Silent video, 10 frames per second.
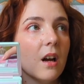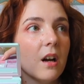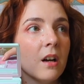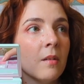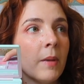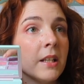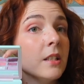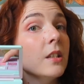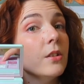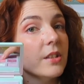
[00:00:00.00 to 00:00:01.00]
I
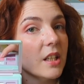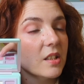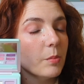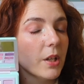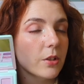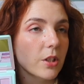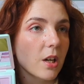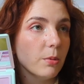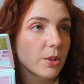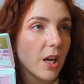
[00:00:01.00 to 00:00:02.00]
did use it as a blush a
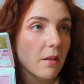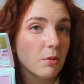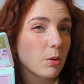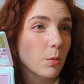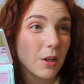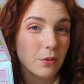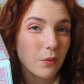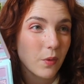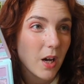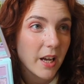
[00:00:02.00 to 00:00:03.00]
couple times, which worked
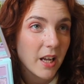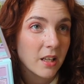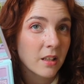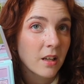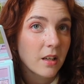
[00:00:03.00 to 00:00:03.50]
fine.